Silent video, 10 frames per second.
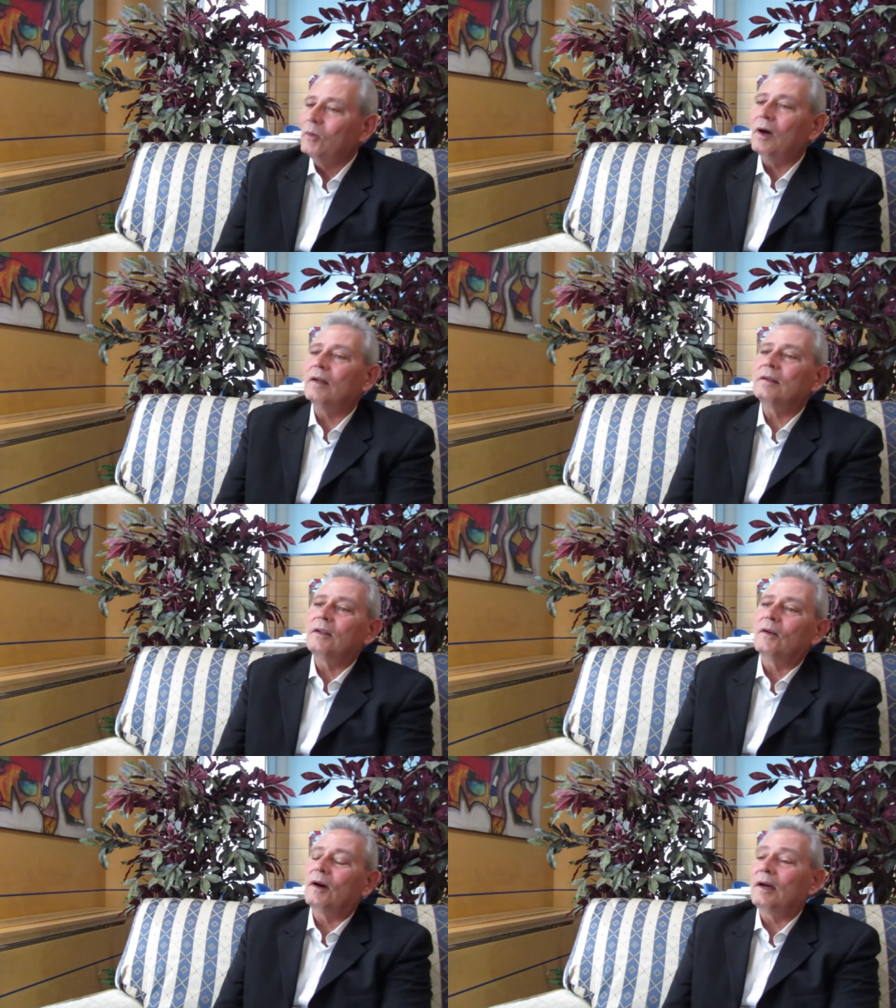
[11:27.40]
Well,
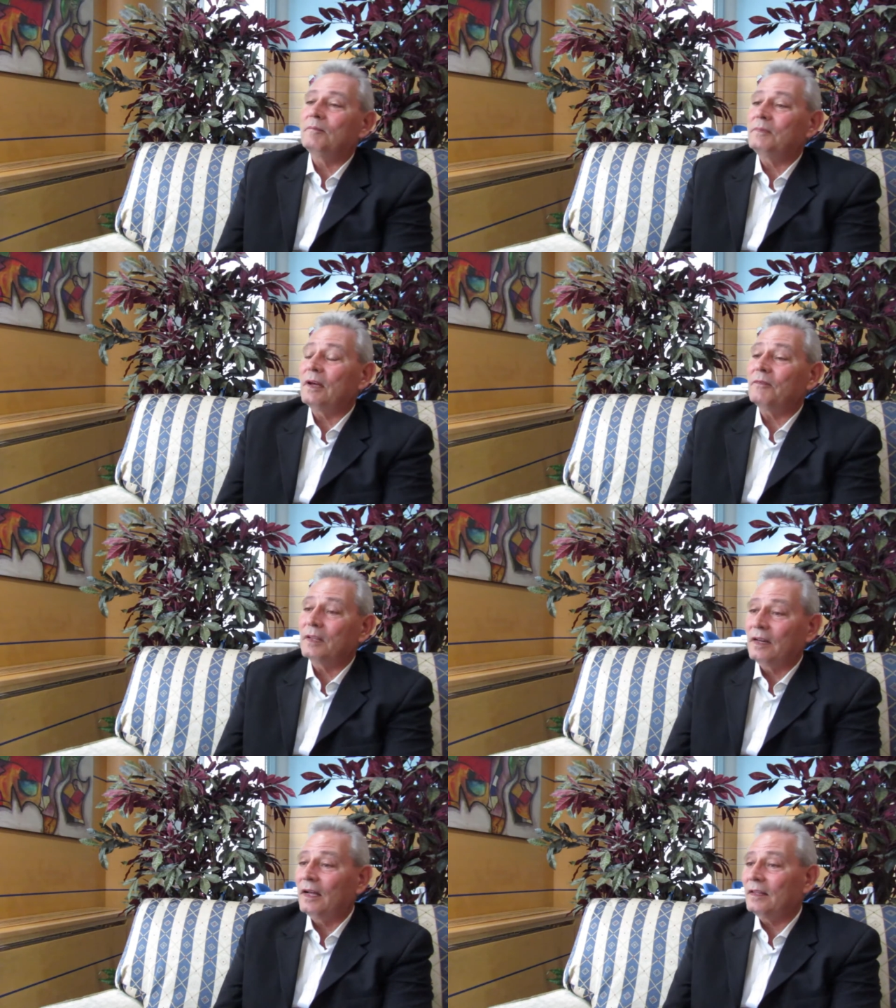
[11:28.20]
I'm
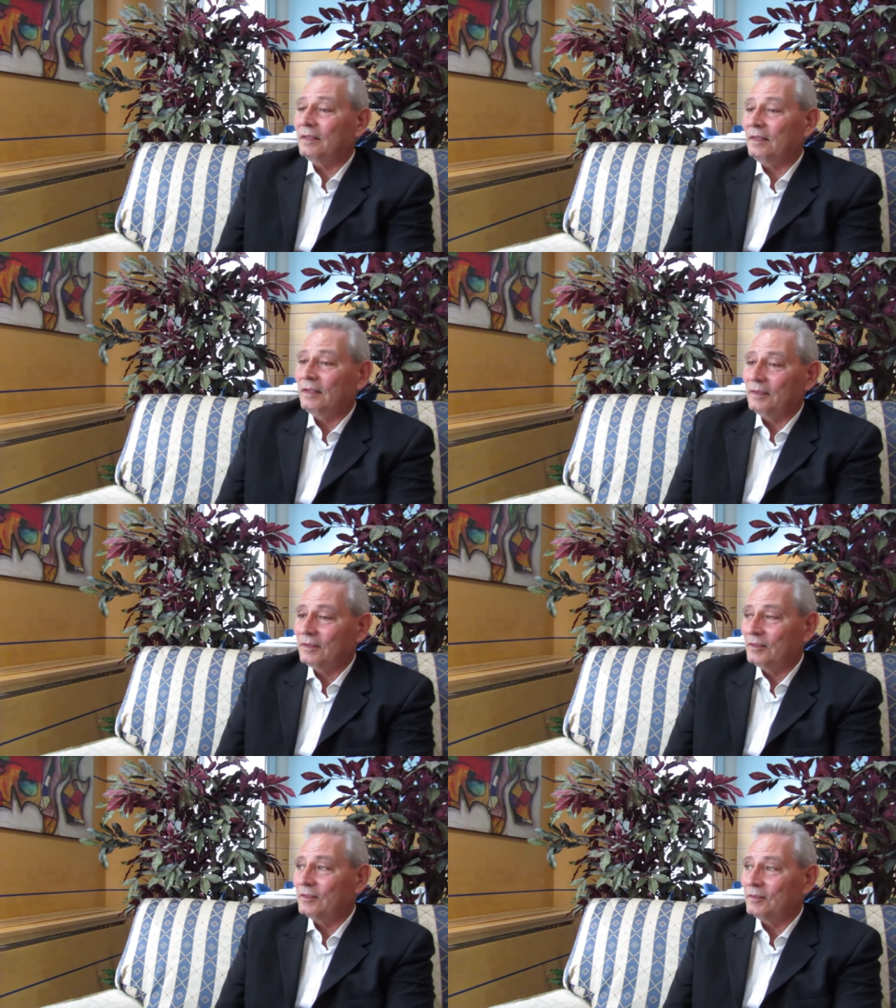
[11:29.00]
definitely not
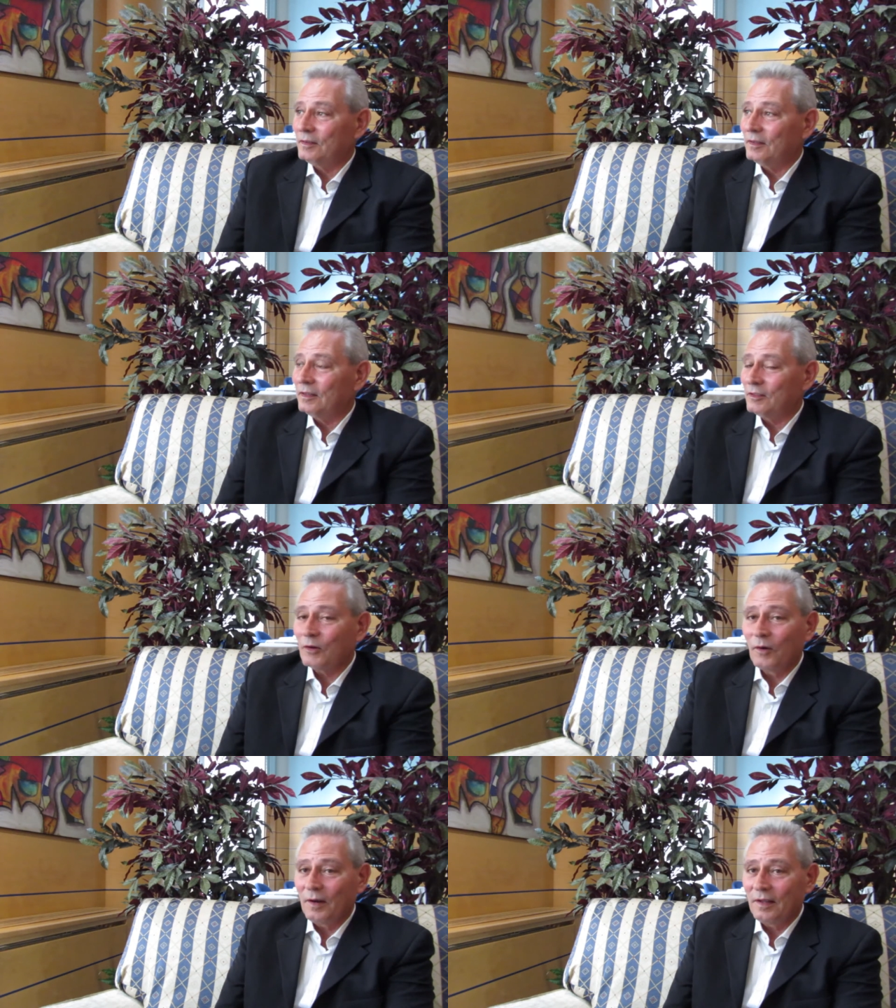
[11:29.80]
an
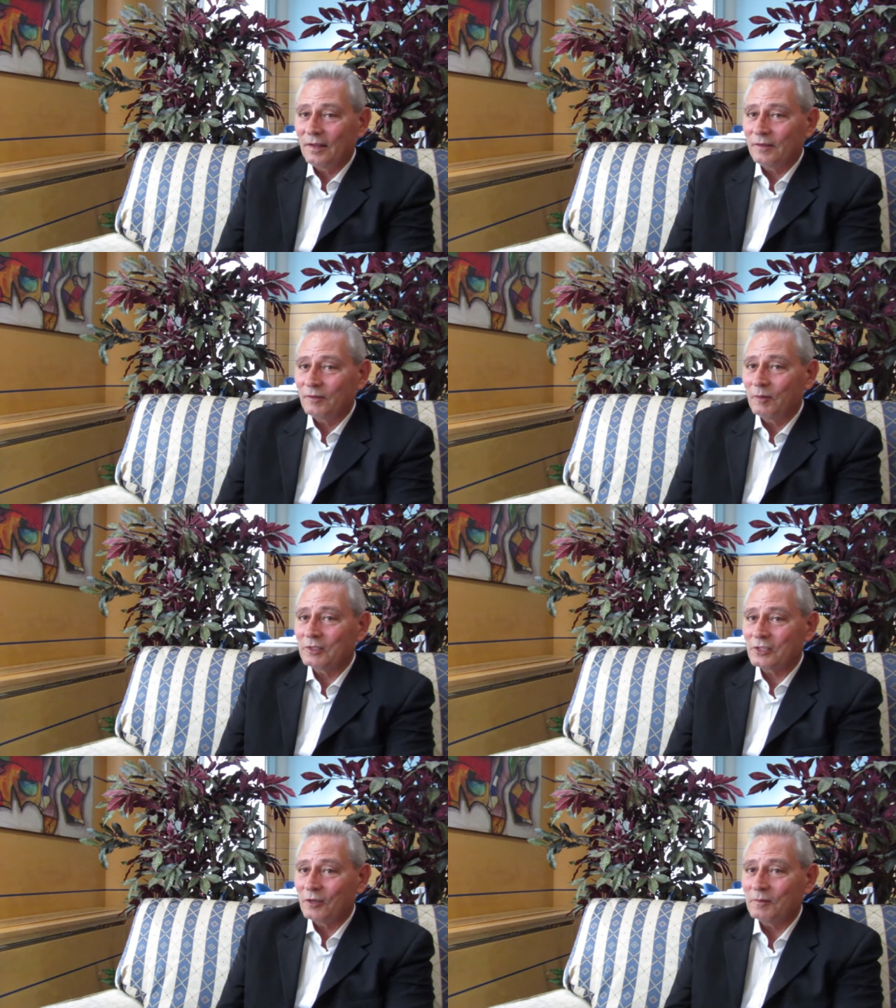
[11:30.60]
authority on the
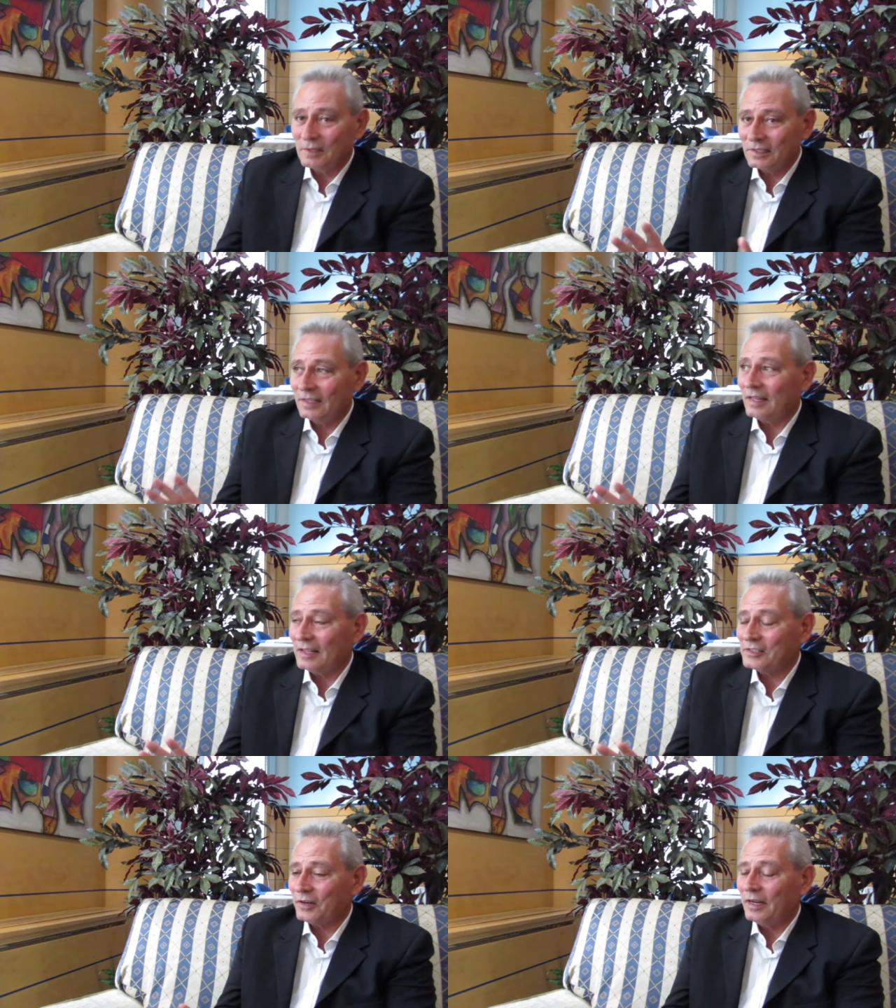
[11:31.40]
Rubik's Cube. Let's get
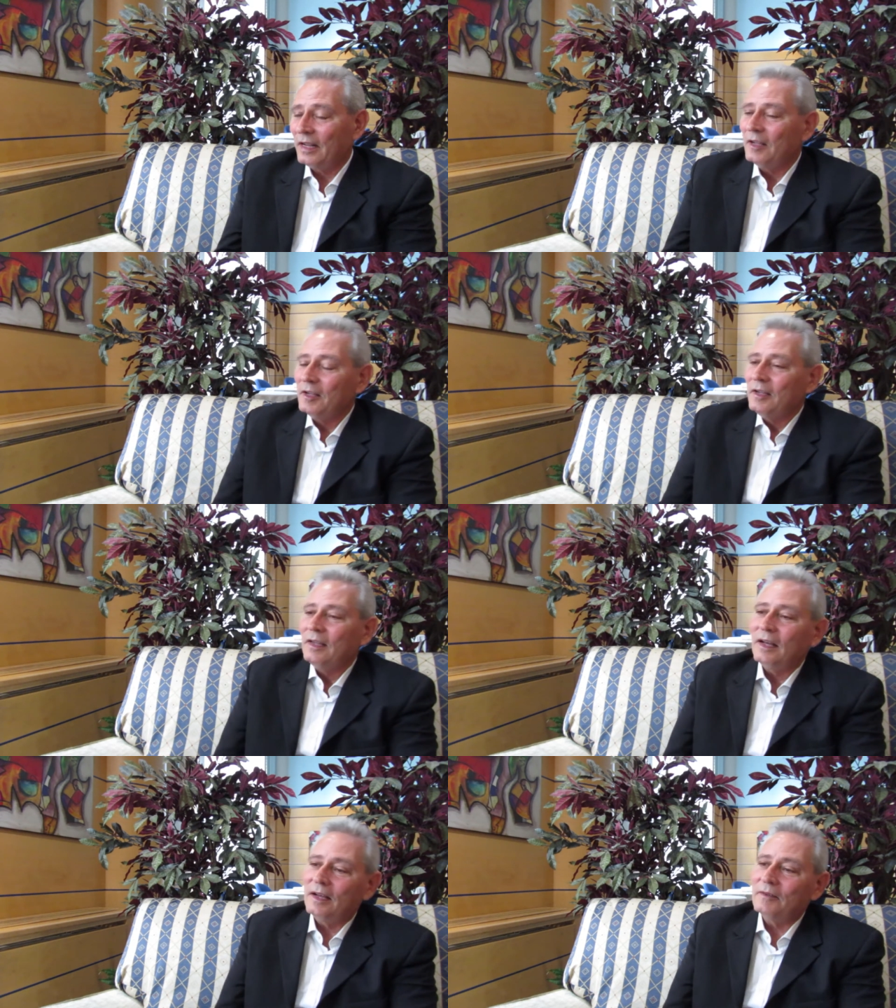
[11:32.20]
that straight.
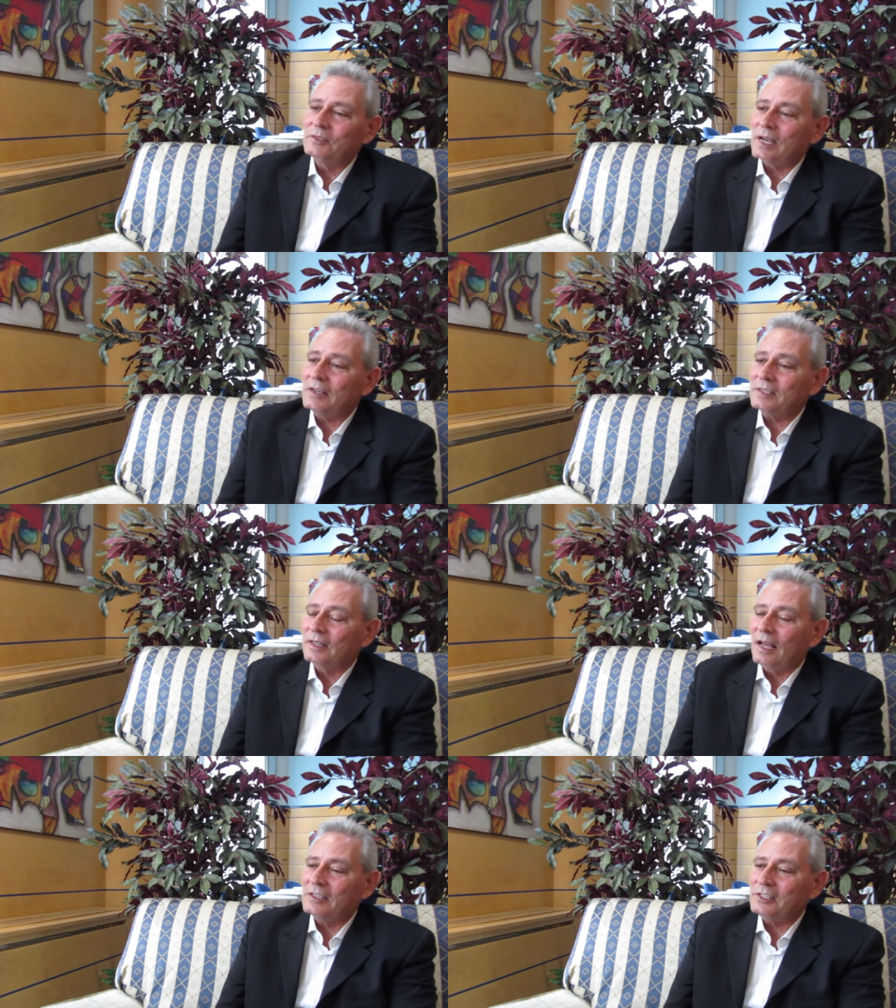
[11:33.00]
It was actually
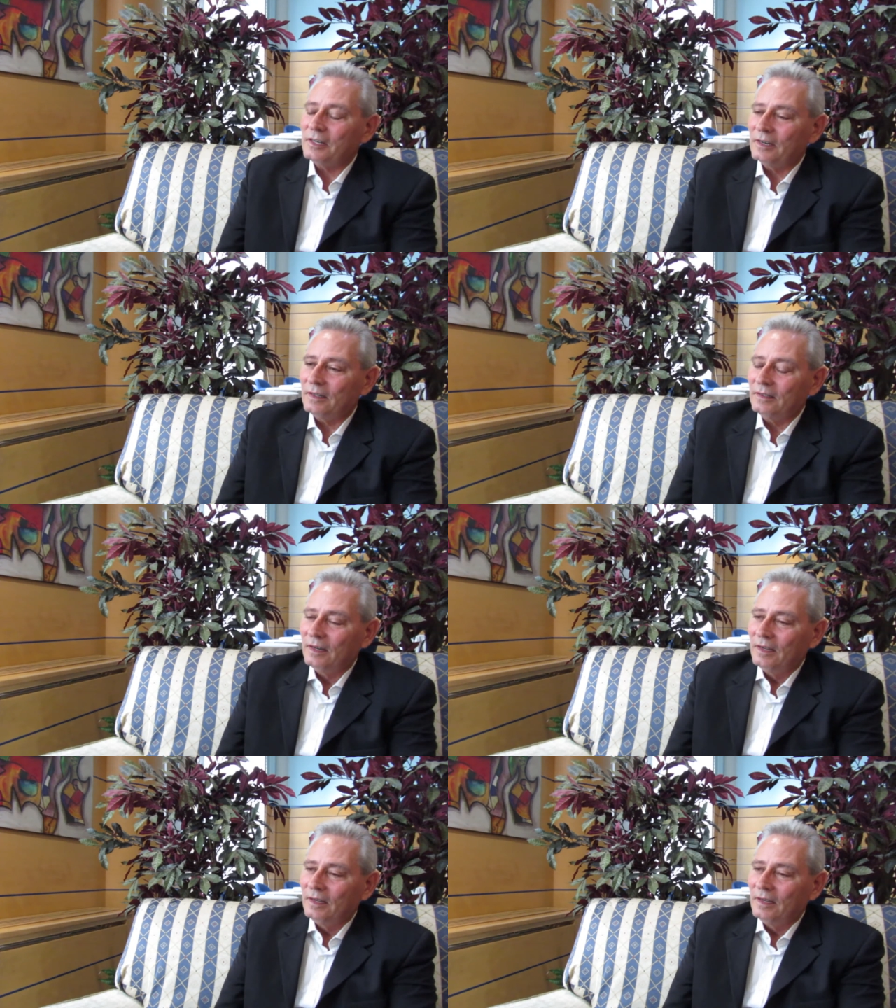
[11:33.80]
last year.